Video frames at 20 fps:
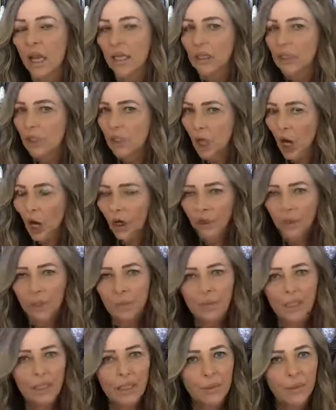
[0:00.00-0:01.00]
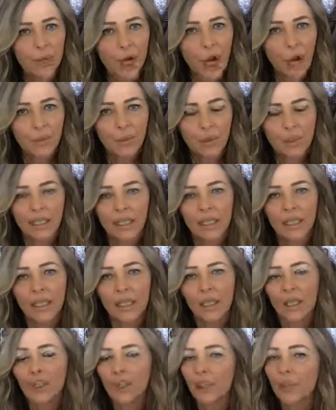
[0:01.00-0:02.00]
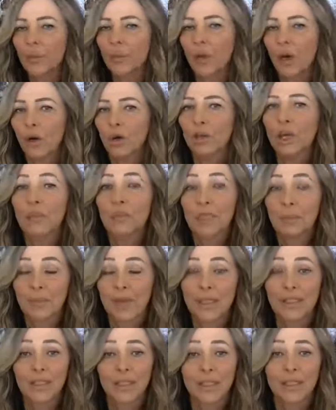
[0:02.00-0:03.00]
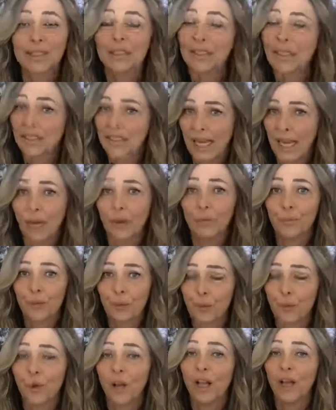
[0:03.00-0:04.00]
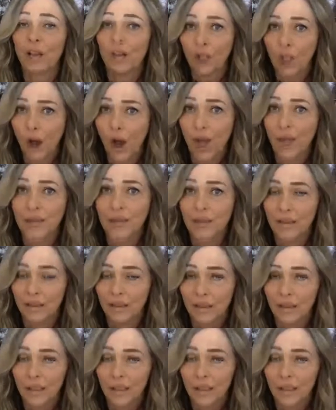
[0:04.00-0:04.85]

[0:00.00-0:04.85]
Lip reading: documented properly, your program specialist can help you a lot.